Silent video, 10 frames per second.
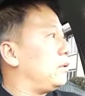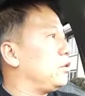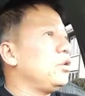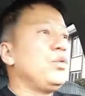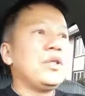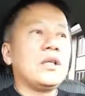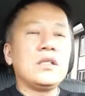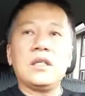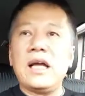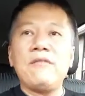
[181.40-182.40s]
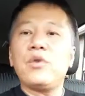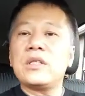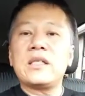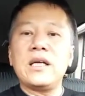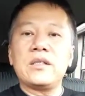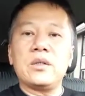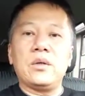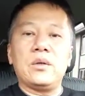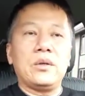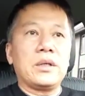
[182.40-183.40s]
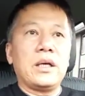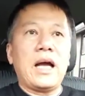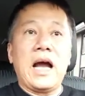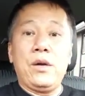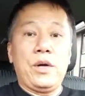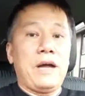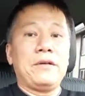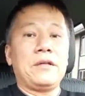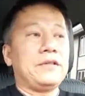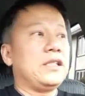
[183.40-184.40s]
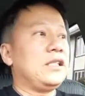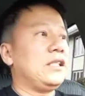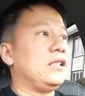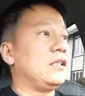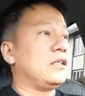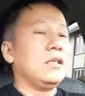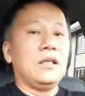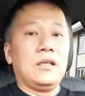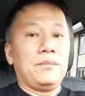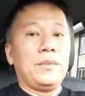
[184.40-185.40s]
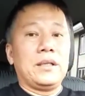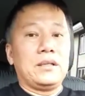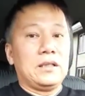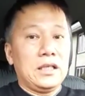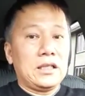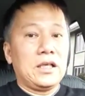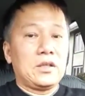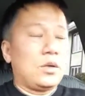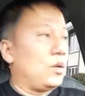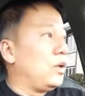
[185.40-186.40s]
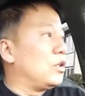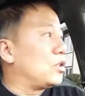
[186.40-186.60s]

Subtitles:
You research it, everyone say so, okay? I don't have any of the diseases, but they say so.